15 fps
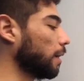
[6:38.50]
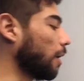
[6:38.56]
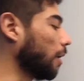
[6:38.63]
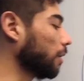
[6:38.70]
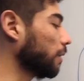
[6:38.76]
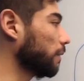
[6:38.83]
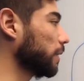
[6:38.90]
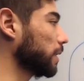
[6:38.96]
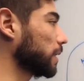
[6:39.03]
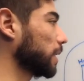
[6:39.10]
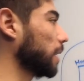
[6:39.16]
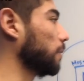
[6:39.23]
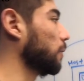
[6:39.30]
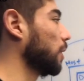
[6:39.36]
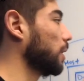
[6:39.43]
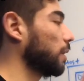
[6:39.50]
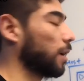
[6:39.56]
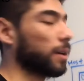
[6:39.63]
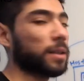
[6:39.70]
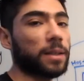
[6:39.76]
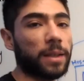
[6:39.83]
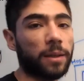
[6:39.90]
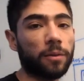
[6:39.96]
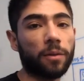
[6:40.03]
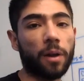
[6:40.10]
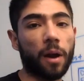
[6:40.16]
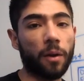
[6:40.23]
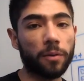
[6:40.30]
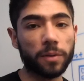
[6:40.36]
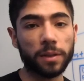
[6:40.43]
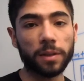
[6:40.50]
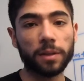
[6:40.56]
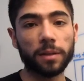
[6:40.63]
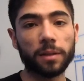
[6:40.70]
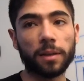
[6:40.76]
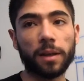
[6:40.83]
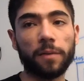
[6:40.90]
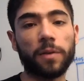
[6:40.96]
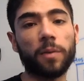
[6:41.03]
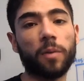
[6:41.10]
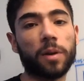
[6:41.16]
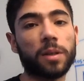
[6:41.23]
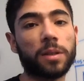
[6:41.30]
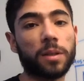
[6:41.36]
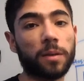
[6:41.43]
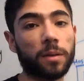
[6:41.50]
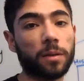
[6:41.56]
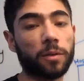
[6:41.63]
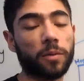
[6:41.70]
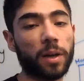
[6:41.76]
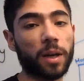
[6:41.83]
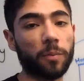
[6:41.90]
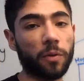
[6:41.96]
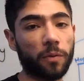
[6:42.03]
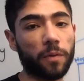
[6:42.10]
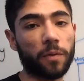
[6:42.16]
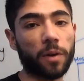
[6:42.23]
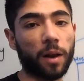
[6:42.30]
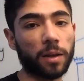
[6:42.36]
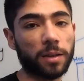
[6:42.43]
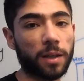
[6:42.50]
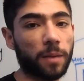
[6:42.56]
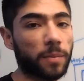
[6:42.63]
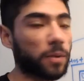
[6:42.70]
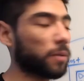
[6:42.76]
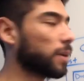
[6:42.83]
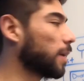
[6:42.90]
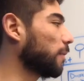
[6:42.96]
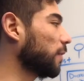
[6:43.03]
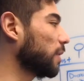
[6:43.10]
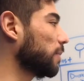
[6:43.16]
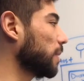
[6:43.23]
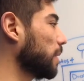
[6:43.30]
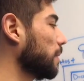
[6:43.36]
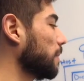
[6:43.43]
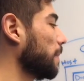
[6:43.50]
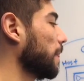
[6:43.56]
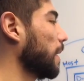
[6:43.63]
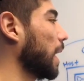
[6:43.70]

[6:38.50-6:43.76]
all of this can run on a single host if you wanted to create a proof of concept or an MVP.